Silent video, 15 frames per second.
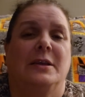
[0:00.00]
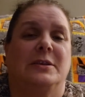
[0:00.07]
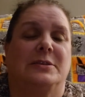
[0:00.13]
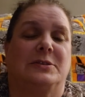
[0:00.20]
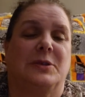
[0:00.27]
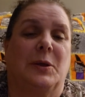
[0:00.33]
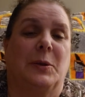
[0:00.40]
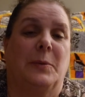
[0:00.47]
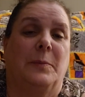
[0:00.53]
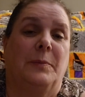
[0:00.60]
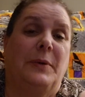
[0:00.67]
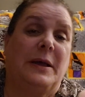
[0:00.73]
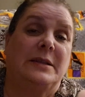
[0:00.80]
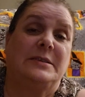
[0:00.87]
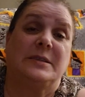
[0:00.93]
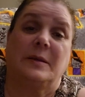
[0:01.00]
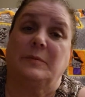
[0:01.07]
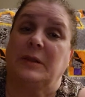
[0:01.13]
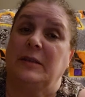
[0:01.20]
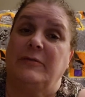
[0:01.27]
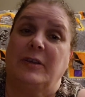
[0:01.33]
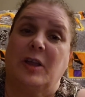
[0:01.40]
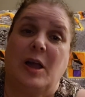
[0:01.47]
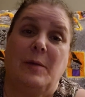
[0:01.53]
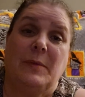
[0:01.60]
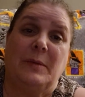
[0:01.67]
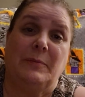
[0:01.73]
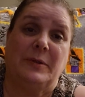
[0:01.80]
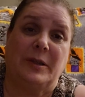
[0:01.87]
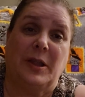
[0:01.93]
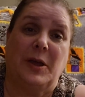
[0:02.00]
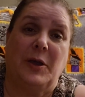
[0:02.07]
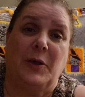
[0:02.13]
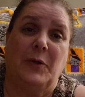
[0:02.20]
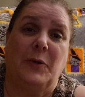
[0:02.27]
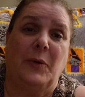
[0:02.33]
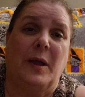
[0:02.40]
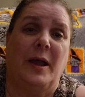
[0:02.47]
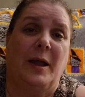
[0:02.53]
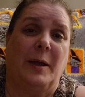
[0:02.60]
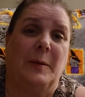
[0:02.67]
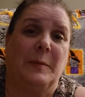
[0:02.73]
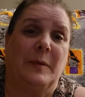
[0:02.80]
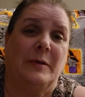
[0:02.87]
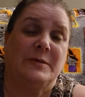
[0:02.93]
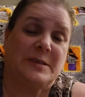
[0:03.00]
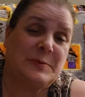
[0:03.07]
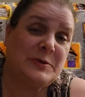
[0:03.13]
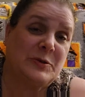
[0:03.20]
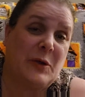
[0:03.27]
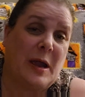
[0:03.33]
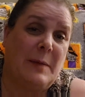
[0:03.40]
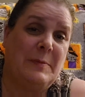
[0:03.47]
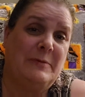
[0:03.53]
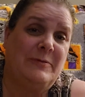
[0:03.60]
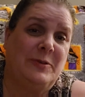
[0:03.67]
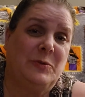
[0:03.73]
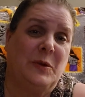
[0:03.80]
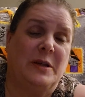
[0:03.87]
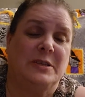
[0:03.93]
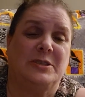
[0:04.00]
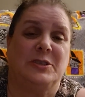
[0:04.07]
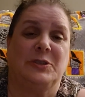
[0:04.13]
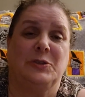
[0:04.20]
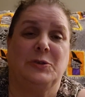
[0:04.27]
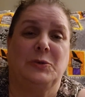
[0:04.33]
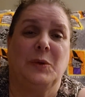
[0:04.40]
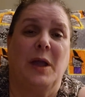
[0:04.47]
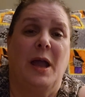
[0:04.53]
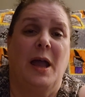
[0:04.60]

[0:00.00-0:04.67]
So, but leave a comment below. Subscribe if you want to.